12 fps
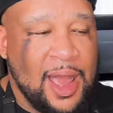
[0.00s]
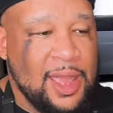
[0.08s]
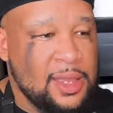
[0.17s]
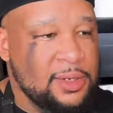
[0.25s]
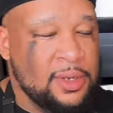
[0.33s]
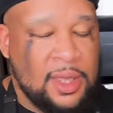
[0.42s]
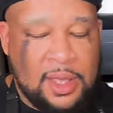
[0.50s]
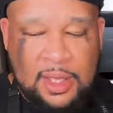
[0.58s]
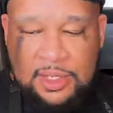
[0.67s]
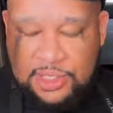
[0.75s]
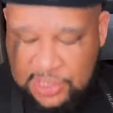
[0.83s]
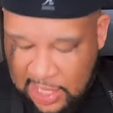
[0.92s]
frying
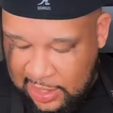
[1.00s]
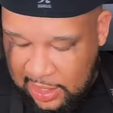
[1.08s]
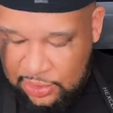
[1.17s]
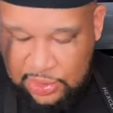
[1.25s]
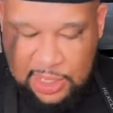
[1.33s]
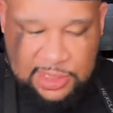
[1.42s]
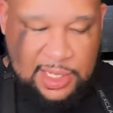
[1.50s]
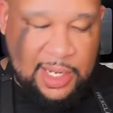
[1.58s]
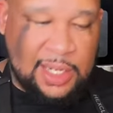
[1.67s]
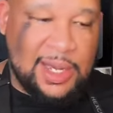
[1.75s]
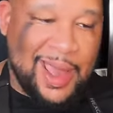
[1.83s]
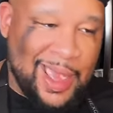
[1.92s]
chicken. You just
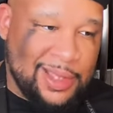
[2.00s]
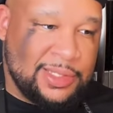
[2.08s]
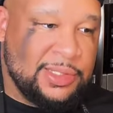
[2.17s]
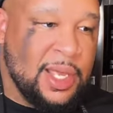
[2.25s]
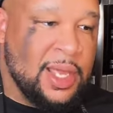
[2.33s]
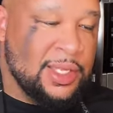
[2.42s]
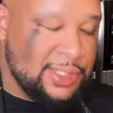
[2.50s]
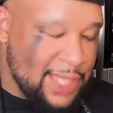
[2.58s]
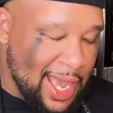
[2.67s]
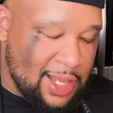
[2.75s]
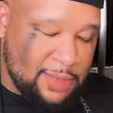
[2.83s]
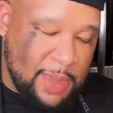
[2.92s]
need a nice,
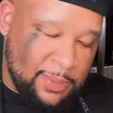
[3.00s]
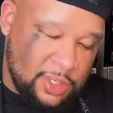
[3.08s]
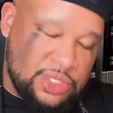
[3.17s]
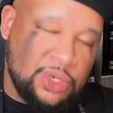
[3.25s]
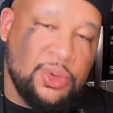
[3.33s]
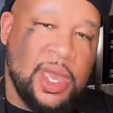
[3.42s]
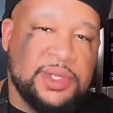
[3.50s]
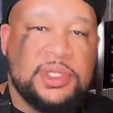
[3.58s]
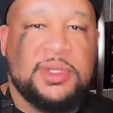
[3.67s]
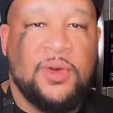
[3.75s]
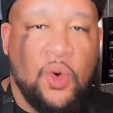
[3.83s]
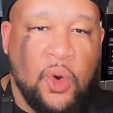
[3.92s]
solid, maybe two
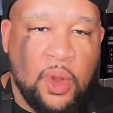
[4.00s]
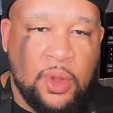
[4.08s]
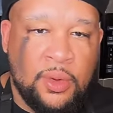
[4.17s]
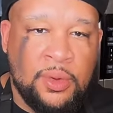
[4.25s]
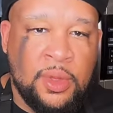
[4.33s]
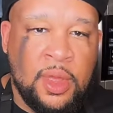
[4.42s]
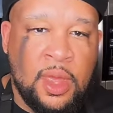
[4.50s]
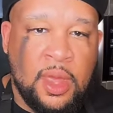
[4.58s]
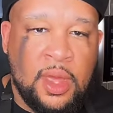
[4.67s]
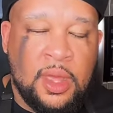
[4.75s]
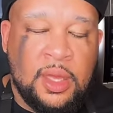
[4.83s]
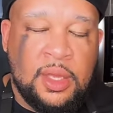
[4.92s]
inches of oil
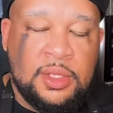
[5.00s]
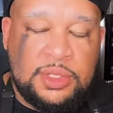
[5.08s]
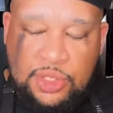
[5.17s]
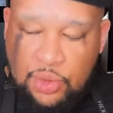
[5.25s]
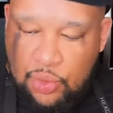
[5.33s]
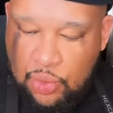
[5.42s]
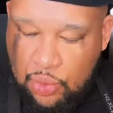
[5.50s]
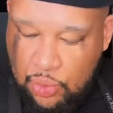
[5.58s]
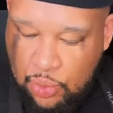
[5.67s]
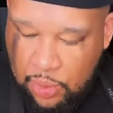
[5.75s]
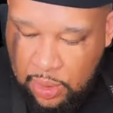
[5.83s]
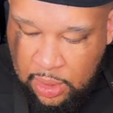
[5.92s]

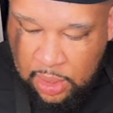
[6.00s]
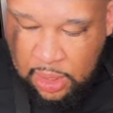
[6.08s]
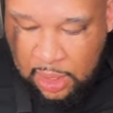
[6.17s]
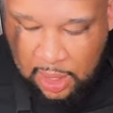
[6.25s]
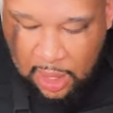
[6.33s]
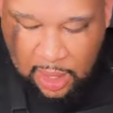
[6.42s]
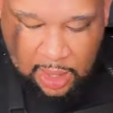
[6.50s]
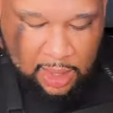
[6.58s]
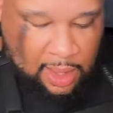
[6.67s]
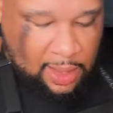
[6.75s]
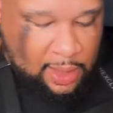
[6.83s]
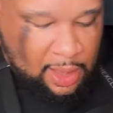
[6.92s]
to
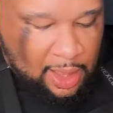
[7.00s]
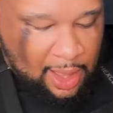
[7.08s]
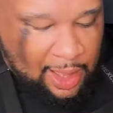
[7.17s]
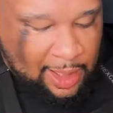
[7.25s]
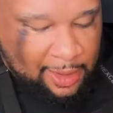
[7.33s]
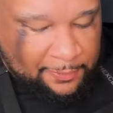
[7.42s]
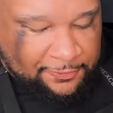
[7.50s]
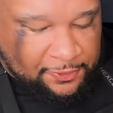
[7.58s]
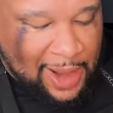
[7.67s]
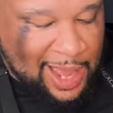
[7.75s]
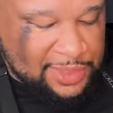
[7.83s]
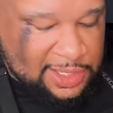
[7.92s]
uh,
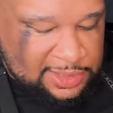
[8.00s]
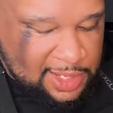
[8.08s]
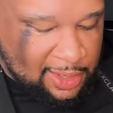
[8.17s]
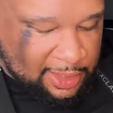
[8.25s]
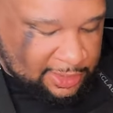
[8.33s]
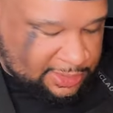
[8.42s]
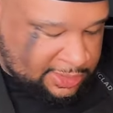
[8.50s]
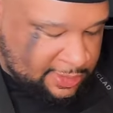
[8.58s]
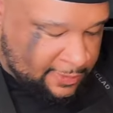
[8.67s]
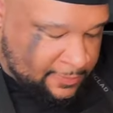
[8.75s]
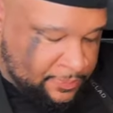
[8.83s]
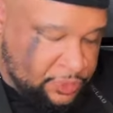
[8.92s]
fry these
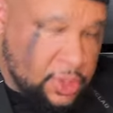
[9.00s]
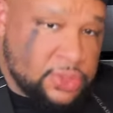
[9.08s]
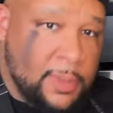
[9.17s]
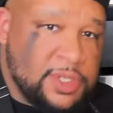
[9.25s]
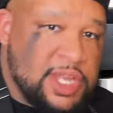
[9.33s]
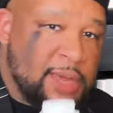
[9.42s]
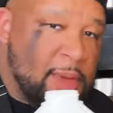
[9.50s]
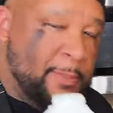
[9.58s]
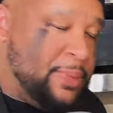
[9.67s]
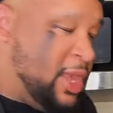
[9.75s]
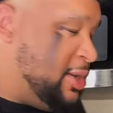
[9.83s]
nuggets. So I'm gonna take my